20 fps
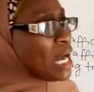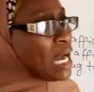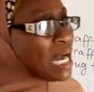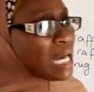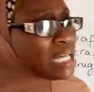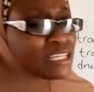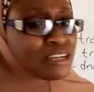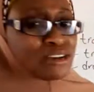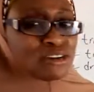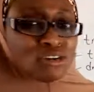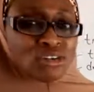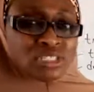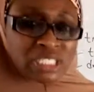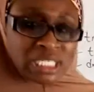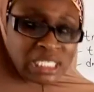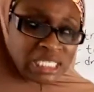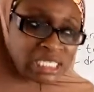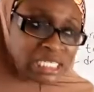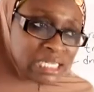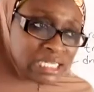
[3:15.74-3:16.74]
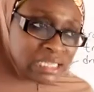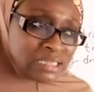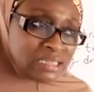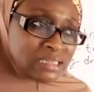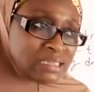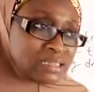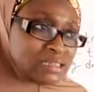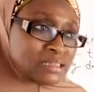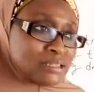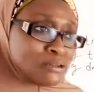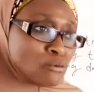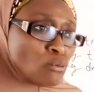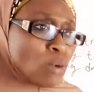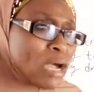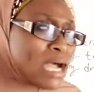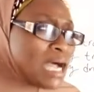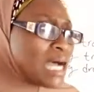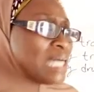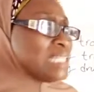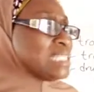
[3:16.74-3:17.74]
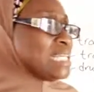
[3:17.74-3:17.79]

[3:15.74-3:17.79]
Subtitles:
are they called illegal? Why are